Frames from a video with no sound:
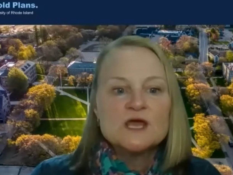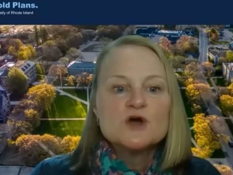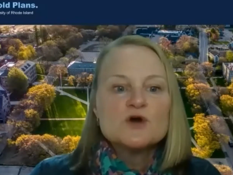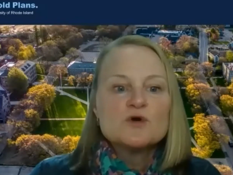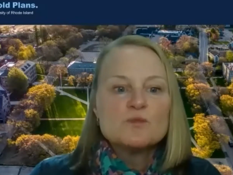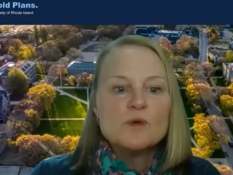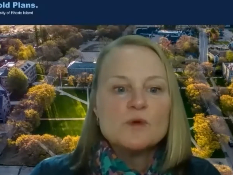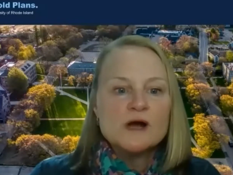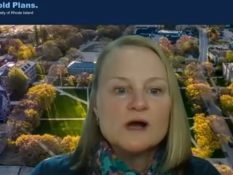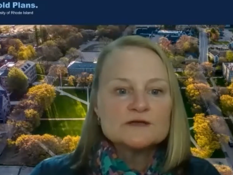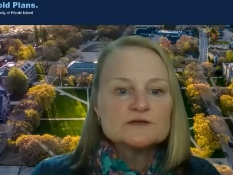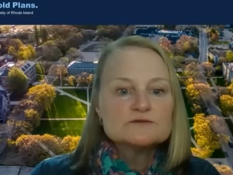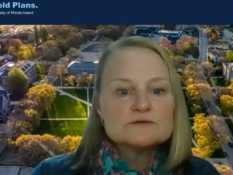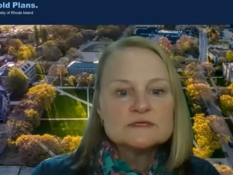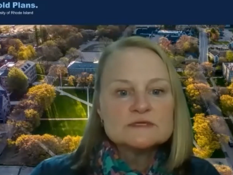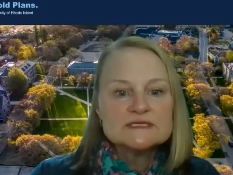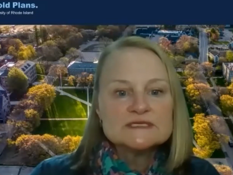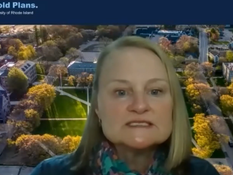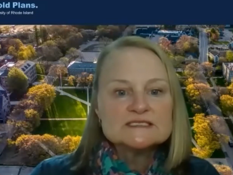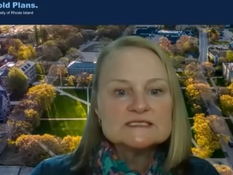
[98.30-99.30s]
While you
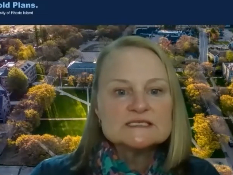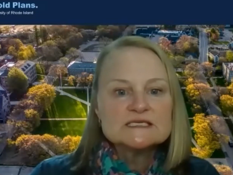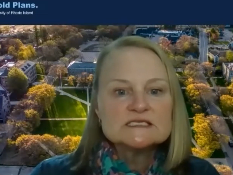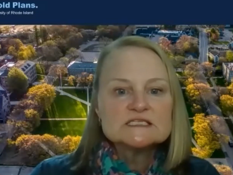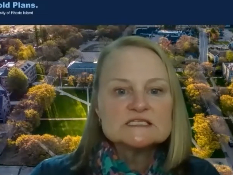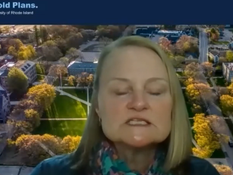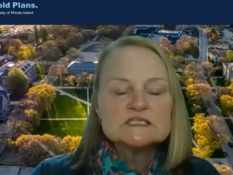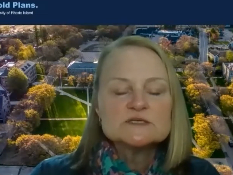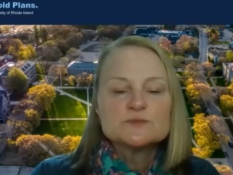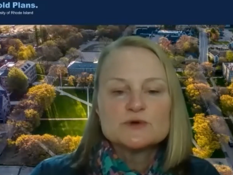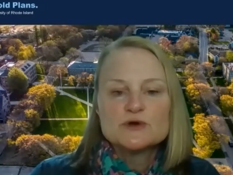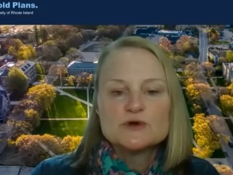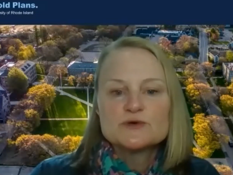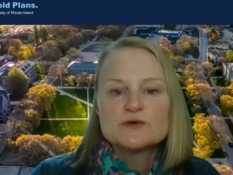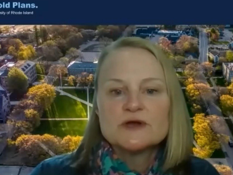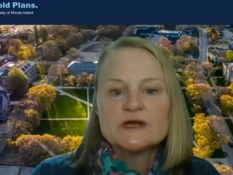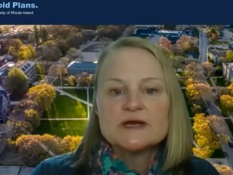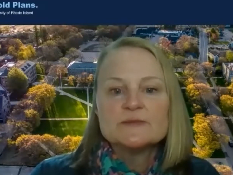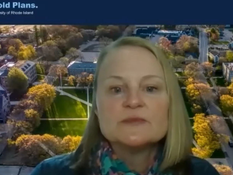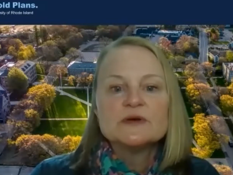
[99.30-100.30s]
are listening to the
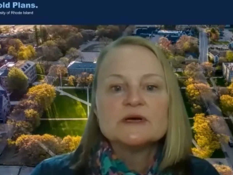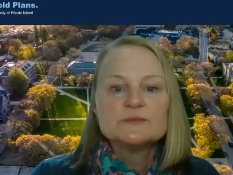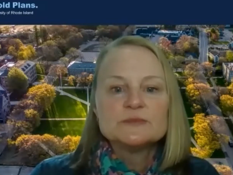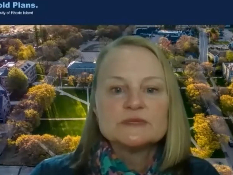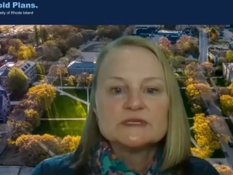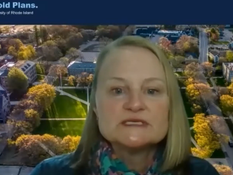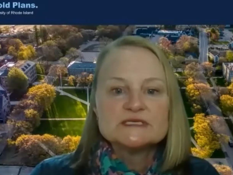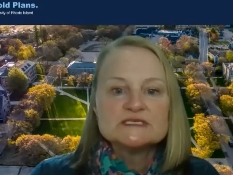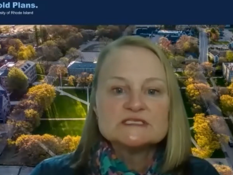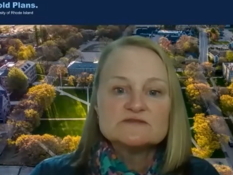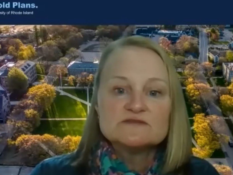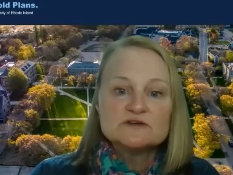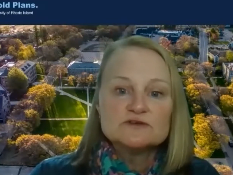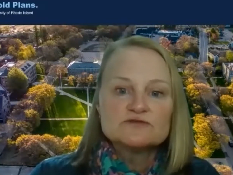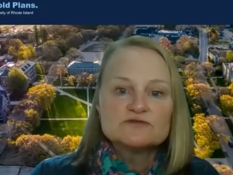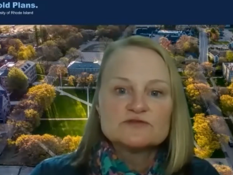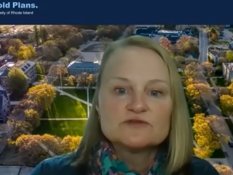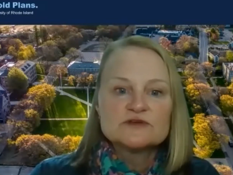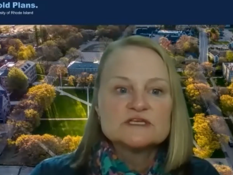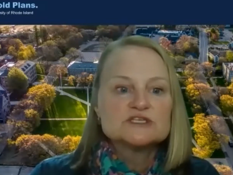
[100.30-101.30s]
program, please feel
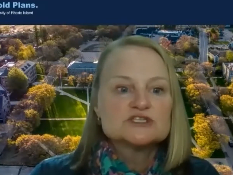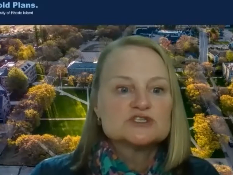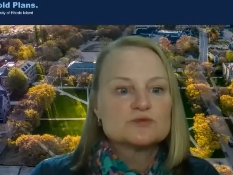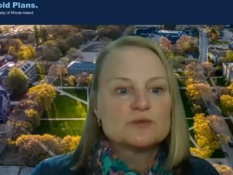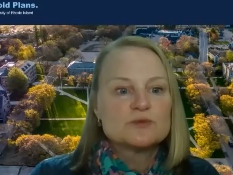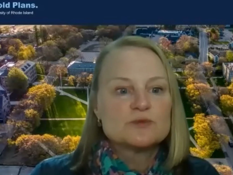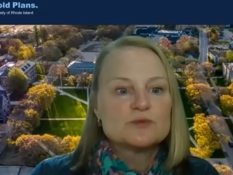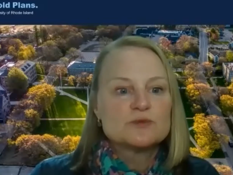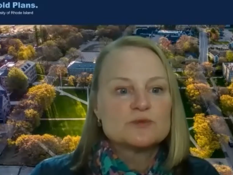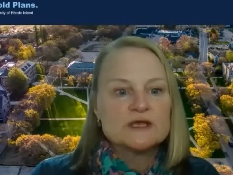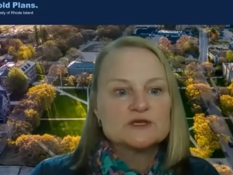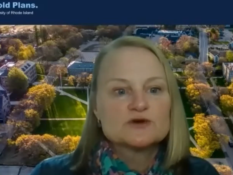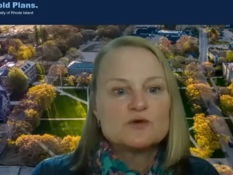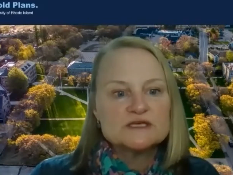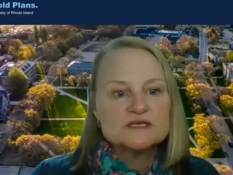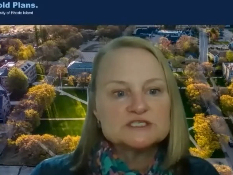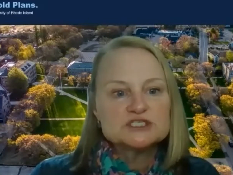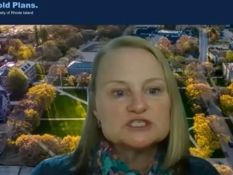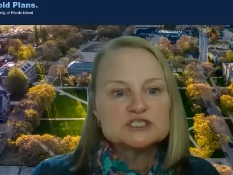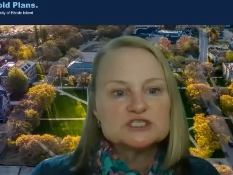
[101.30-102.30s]
free to write your
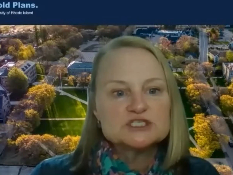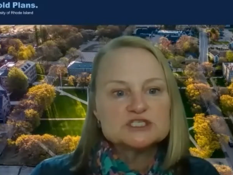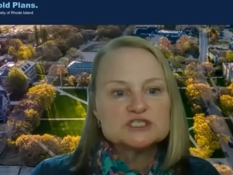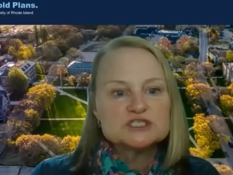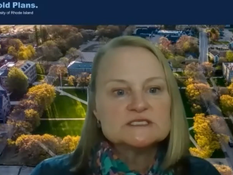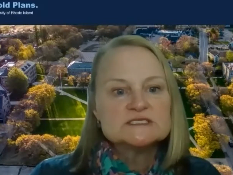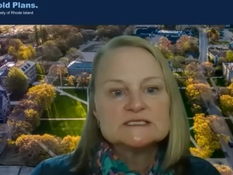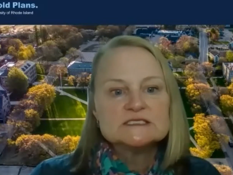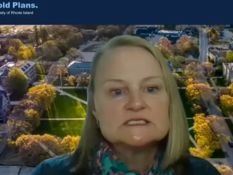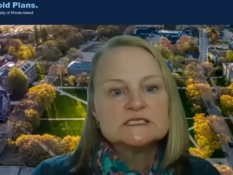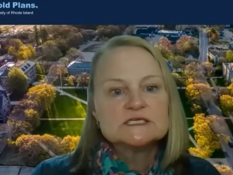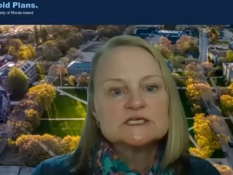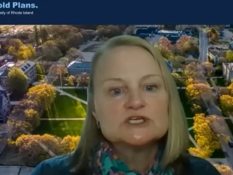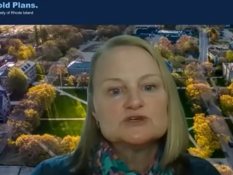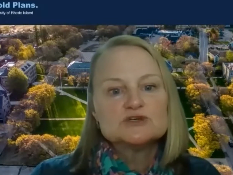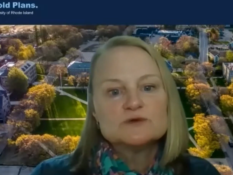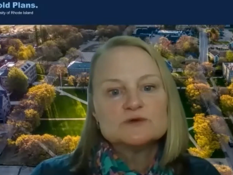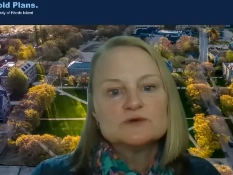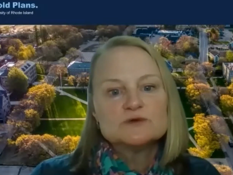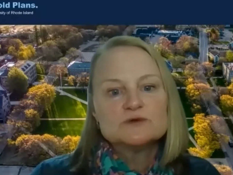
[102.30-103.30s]
questions into the
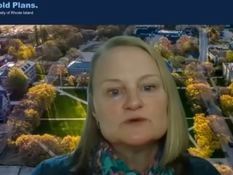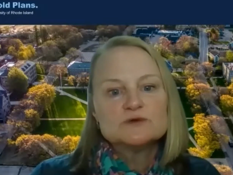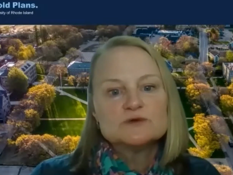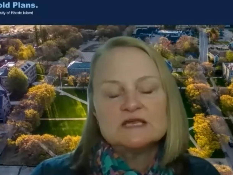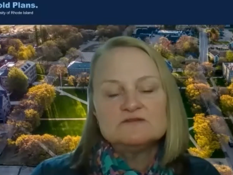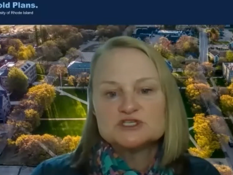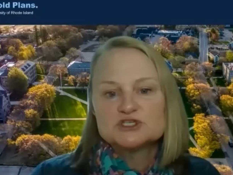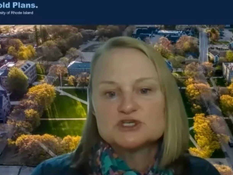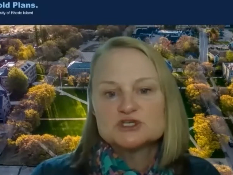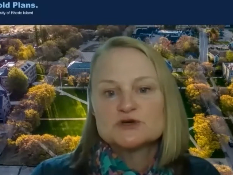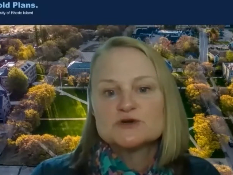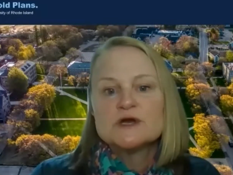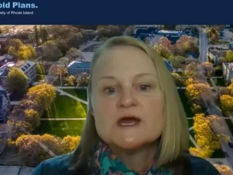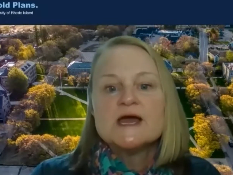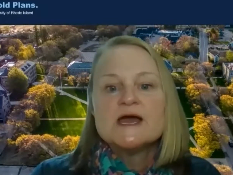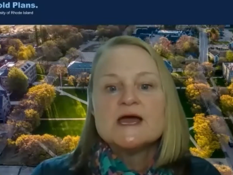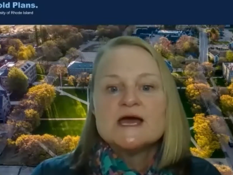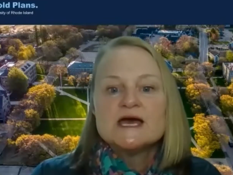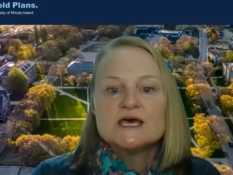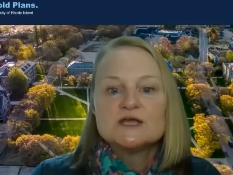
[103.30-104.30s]
Q&A feature,
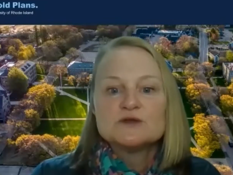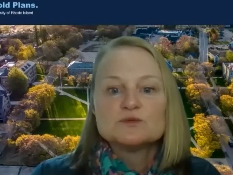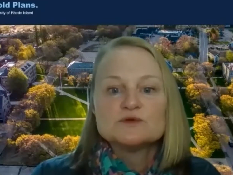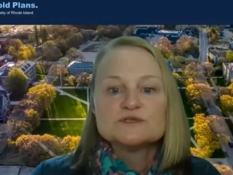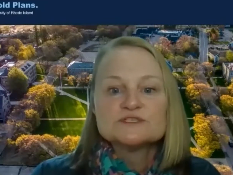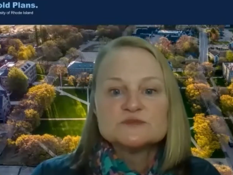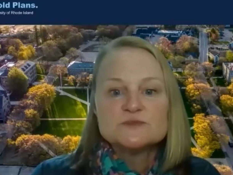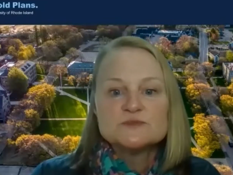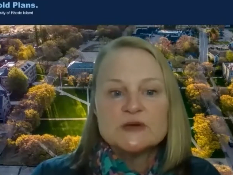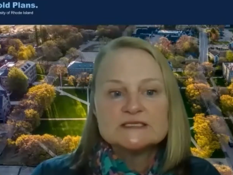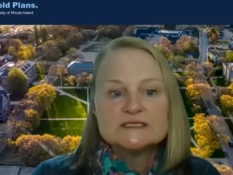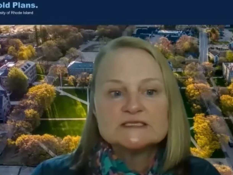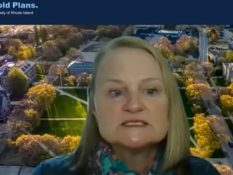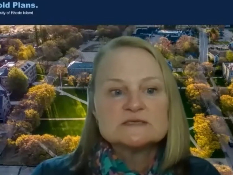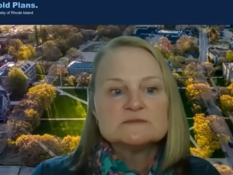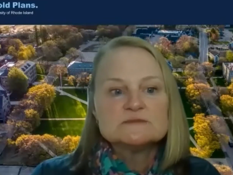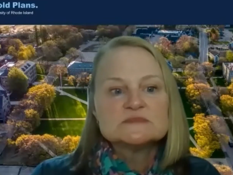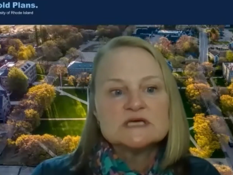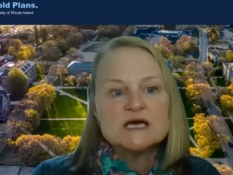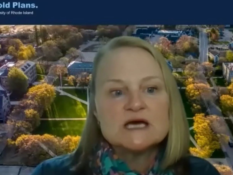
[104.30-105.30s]
and we'll spend
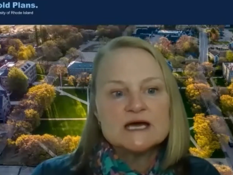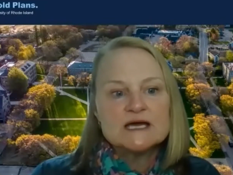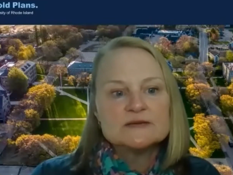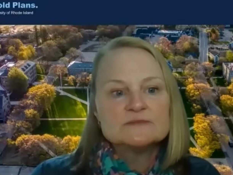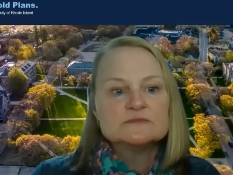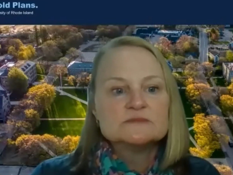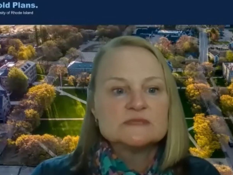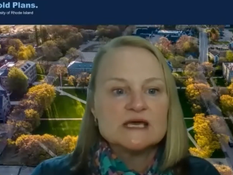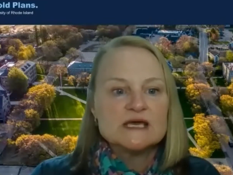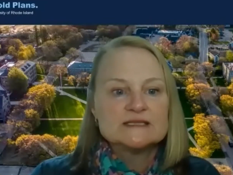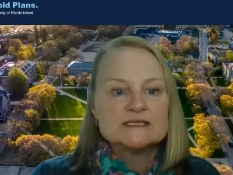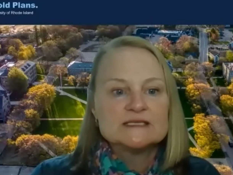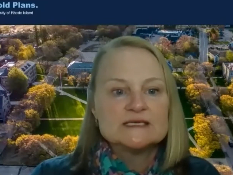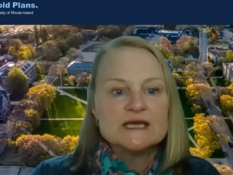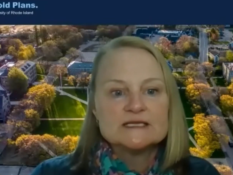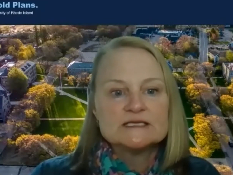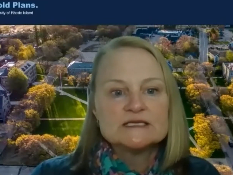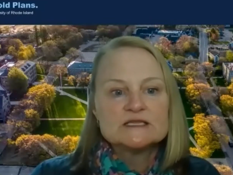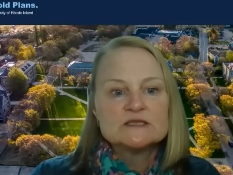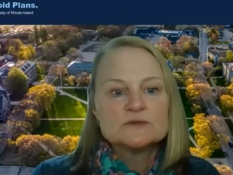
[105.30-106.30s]
some time at the
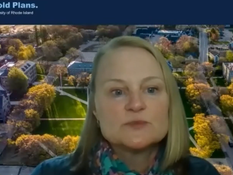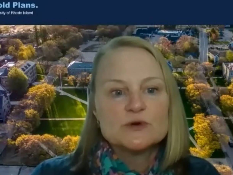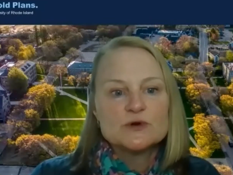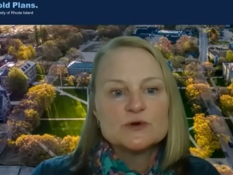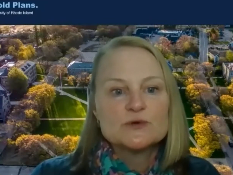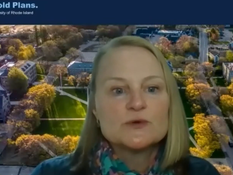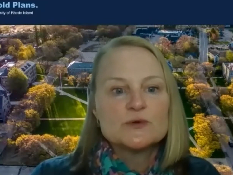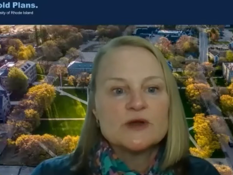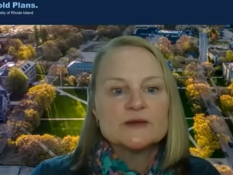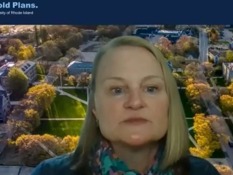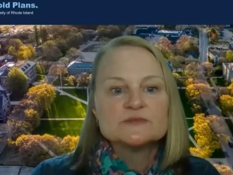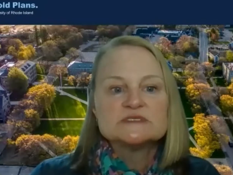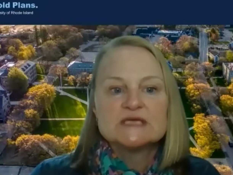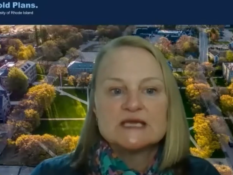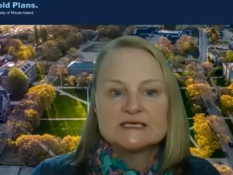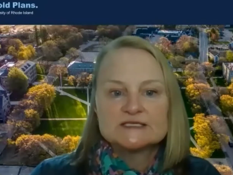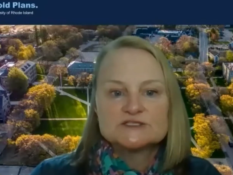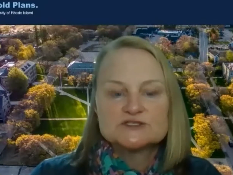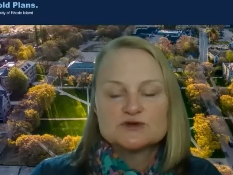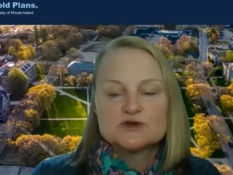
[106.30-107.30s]
end of the program to
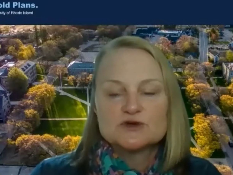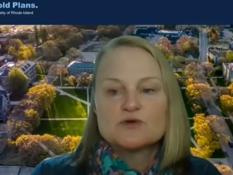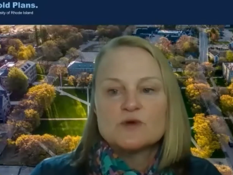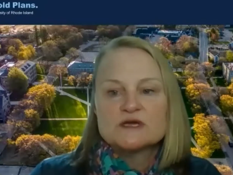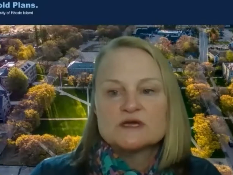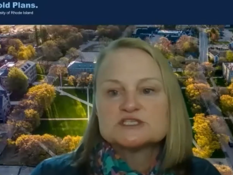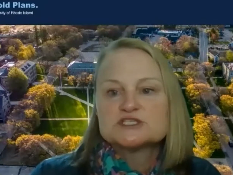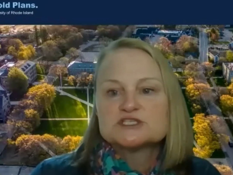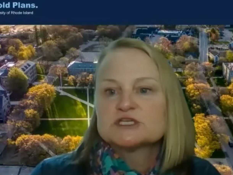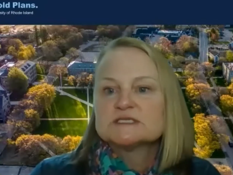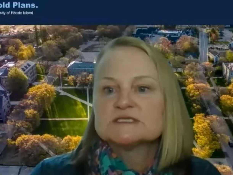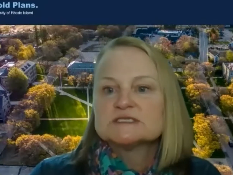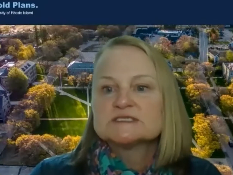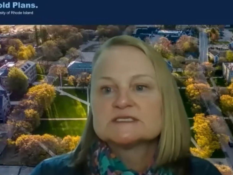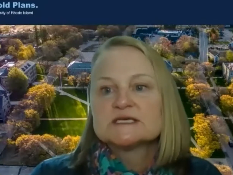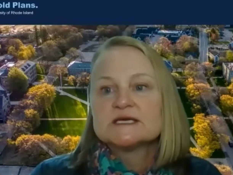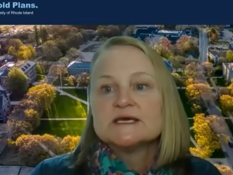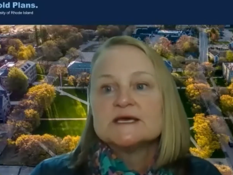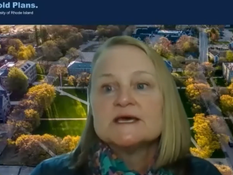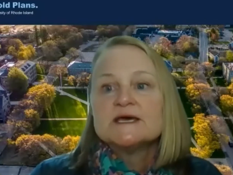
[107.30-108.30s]
answer your
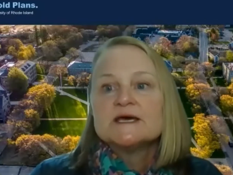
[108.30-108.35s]
questions.